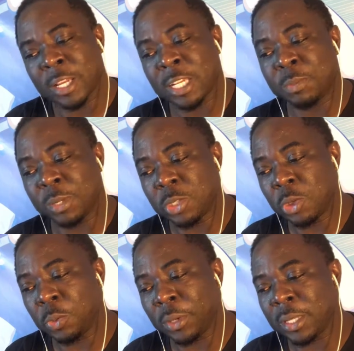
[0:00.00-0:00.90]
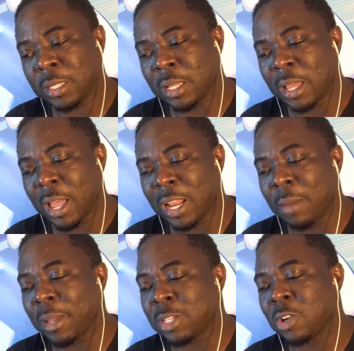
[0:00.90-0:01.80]
It's been two weeks and
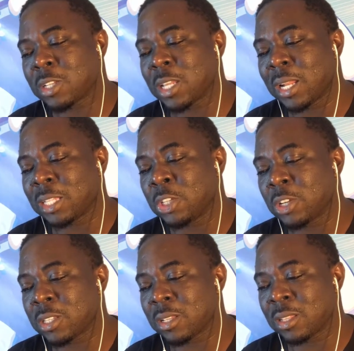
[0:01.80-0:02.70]
I'm exhausted at just